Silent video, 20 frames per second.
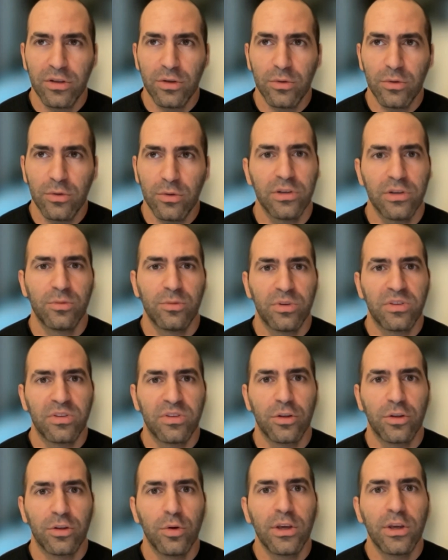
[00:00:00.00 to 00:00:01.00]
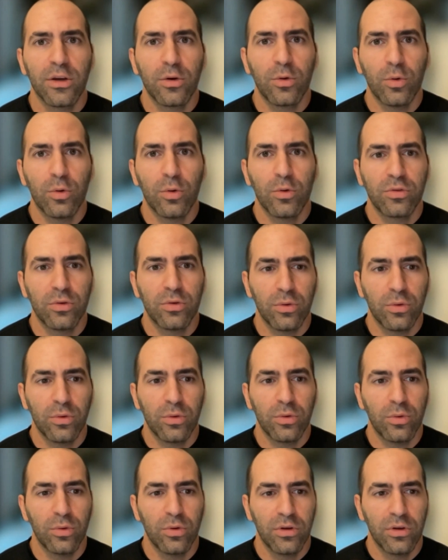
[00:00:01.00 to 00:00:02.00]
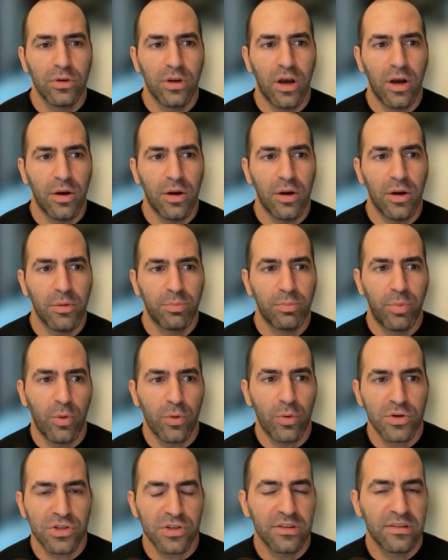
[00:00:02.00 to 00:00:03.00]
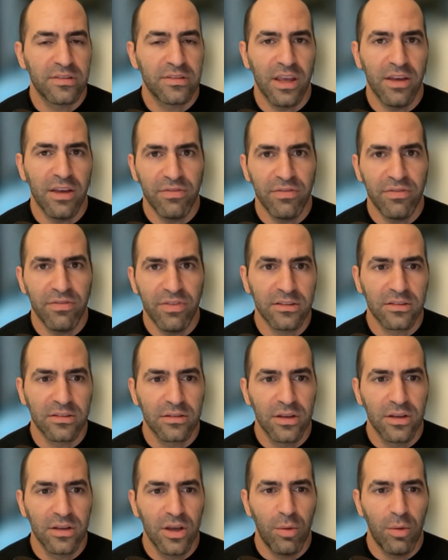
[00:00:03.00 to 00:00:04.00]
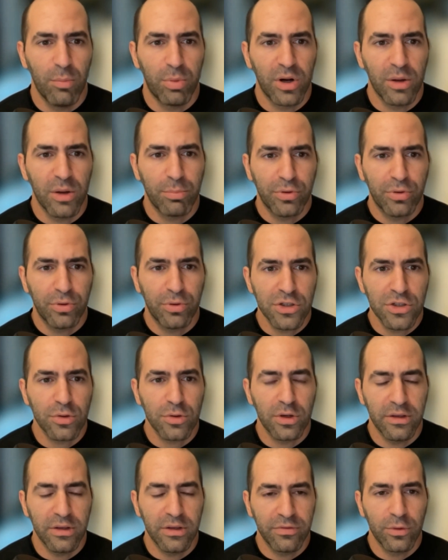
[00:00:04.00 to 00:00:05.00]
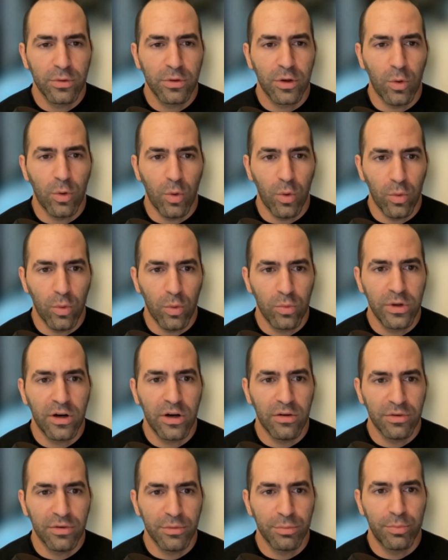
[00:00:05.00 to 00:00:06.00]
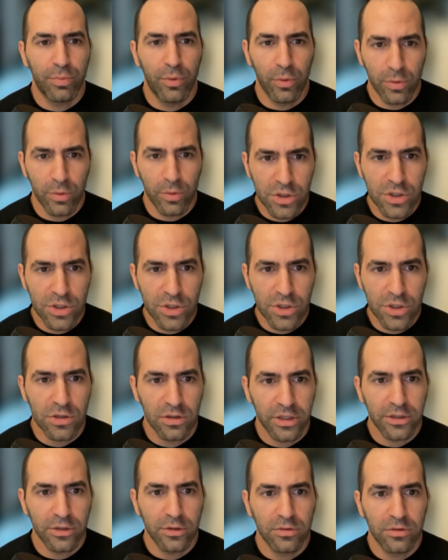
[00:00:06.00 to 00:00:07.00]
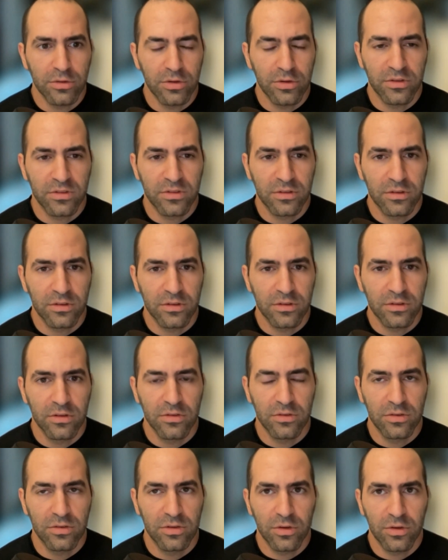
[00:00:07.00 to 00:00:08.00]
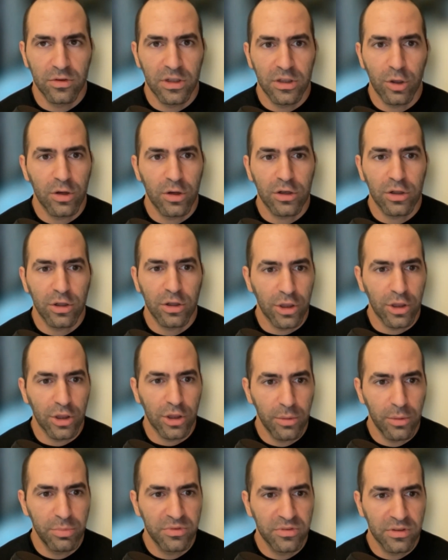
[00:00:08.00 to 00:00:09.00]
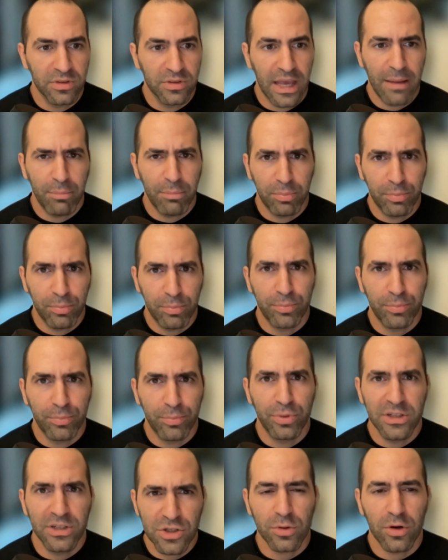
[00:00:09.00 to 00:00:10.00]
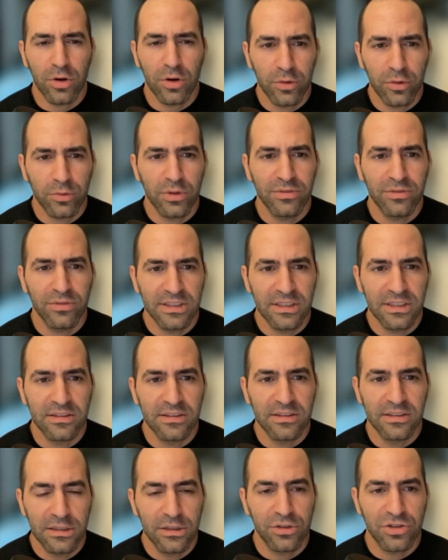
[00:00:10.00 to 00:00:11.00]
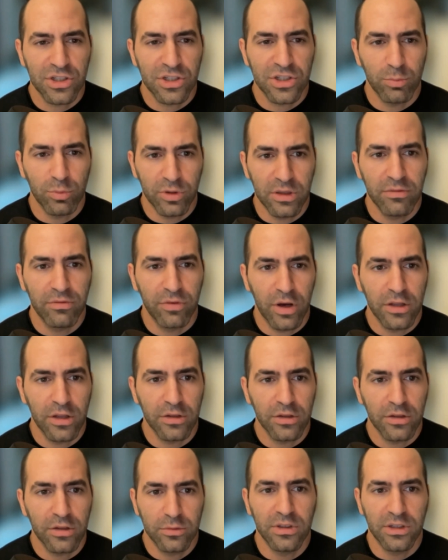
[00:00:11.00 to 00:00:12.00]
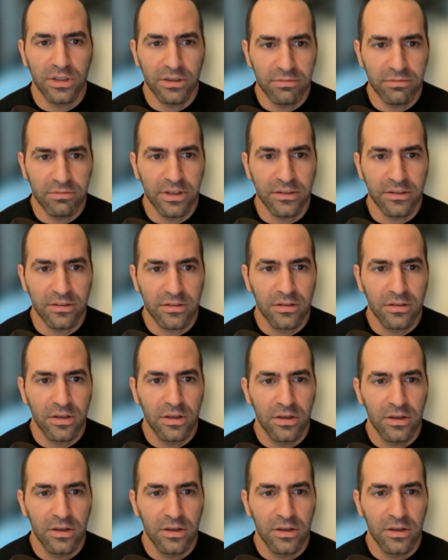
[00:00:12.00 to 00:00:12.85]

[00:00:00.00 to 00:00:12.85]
of the utilities was like, you can go to Porsche's events. But I'm pretty sure if you're an owner of a Porsche, like there are a lot of clubs. I'm pretty sure also even the dealership would invite you to their events